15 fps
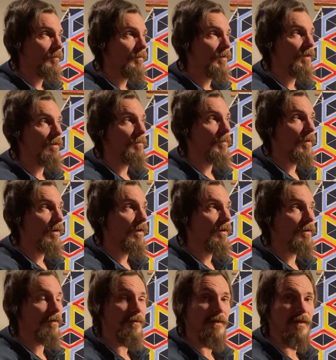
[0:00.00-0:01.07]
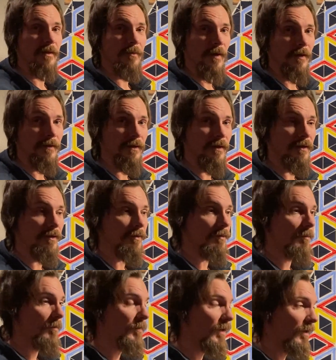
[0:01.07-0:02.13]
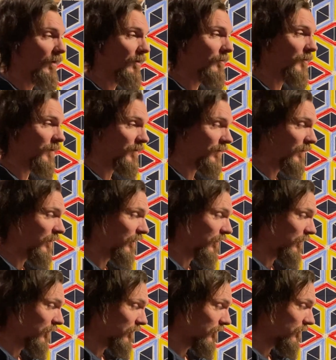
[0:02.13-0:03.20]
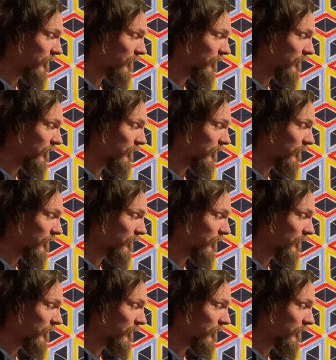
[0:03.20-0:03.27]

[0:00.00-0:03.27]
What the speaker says: be a part of some other bigger machine.